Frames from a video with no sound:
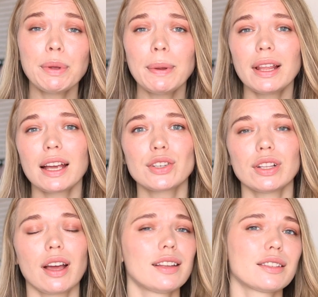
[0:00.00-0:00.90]
People
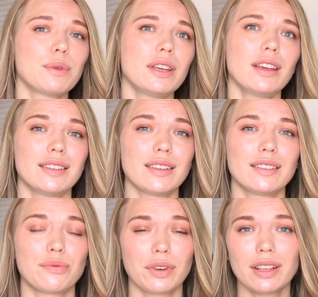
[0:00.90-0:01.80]
actually ask me, is
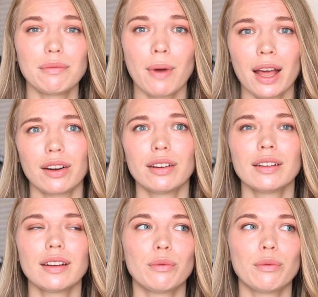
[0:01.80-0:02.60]
it really matter